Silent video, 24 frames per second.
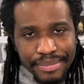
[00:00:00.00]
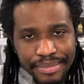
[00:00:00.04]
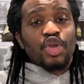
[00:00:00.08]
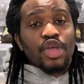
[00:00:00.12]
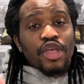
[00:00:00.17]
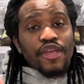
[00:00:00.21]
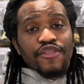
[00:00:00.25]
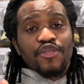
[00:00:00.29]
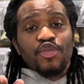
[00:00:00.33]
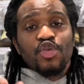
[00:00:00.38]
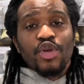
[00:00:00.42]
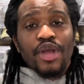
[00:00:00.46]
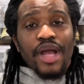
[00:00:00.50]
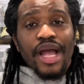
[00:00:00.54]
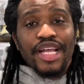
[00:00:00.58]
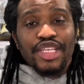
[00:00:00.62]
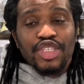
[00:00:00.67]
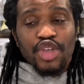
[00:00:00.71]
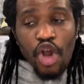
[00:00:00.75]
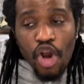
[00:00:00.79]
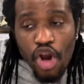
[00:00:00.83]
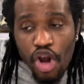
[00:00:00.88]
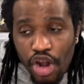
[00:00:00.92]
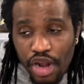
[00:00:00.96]
If you
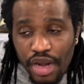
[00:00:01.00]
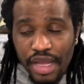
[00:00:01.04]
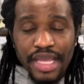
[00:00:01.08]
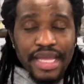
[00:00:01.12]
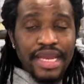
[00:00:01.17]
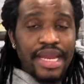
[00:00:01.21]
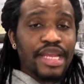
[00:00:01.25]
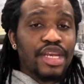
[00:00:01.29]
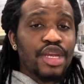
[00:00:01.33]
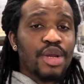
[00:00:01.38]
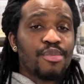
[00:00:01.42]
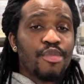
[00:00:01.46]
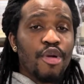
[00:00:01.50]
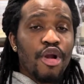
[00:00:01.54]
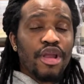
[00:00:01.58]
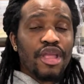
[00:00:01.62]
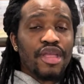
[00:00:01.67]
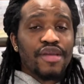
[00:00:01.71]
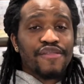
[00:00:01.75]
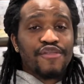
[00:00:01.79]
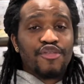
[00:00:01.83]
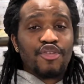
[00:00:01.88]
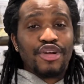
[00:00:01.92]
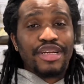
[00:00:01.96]
guys are looking in the
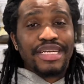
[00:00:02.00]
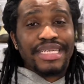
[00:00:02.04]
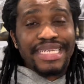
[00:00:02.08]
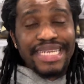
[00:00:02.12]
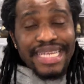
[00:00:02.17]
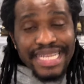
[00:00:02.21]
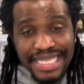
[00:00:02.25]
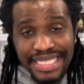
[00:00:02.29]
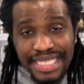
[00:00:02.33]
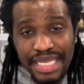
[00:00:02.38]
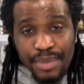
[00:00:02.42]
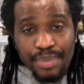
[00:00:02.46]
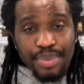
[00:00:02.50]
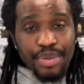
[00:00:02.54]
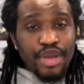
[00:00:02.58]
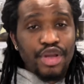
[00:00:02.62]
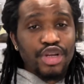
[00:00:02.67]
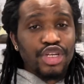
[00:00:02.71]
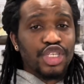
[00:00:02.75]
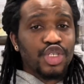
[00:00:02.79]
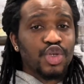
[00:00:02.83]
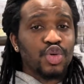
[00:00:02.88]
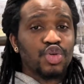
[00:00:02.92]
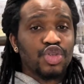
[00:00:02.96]
market for a decent pair
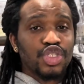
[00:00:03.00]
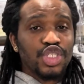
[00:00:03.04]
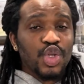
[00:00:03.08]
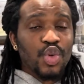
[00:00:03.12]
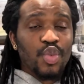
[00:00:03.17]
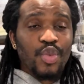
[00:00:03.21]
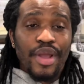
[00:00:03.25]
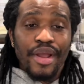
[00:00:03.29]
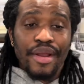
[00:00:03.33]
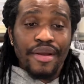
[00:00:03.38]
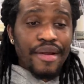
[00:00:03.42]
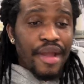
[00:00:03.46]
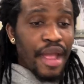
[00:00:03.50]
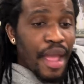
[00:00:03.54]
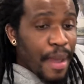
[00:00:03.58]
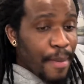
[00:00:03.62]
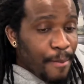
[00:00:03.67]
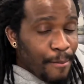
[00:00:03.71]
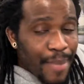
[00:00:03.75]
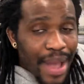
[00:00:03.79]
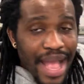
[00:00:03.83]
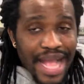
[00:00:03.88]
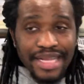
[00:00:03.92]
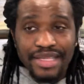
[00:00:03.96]
of shoes to wear
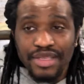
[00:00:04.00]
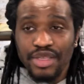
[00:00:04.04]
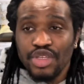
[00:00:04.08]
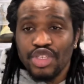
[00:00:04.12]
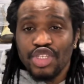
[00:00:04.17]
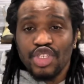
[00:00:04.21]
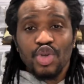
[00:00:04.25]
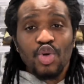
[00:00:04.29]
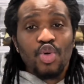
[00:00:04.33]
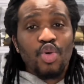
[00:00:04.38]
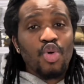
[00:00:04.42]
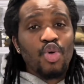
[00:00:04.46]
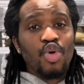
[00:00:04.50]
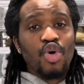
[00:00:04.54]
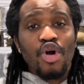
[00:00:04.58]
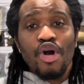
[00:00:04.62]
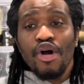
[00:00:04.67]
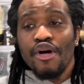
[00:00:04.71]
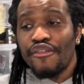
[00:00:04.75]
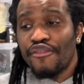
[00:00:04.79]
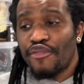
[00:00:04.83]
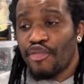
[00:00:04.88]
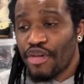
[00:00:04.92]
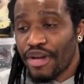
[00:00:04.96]
back to school
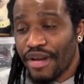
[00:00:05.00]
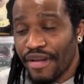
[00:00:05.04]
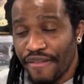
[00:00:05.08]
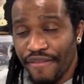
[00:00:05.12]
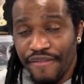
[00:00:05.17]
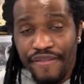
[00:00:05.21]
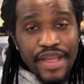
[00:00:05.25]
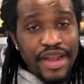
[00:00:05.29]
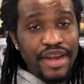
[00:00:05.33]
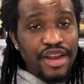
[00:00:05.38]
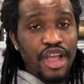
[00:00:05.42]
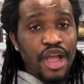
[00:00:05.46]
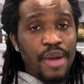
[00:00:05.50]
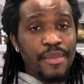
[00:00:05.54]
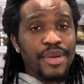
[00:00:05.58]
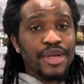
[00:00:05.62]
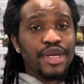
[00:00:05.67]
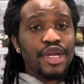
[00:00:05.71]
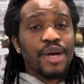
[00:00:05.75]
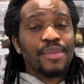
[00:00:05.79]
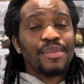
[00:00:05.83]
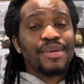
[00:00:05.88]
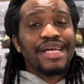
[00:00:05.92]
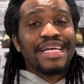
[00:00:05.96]
for an event
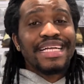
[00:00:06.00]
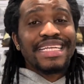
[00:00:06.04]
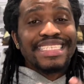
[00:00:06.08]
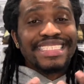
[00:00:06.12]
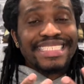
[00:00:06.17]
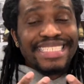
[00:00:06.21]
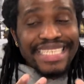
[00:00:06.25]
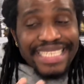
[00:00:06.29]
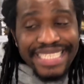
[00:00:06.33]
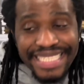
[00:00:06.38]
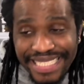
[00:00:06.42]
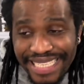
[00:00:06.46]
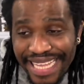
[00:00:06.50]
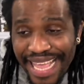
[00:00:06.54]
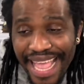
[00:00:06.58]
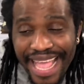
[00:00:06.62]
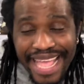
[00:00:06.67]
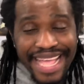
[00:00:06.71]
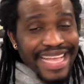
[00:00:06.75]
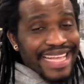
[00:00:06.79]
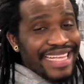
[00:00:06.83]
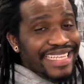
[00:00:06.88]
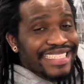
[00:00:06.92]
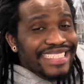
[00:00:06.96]
coming up,
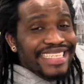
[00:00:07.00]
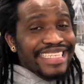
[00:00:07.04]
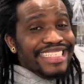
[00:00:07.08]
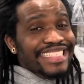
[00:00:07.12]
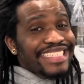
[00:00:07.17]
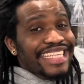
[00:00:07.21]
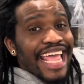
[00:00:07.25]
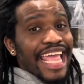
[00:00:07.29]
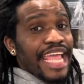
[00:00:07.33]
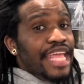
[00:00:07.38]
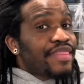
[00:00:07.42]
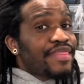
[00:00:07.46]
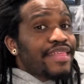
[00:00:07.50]
today is the day.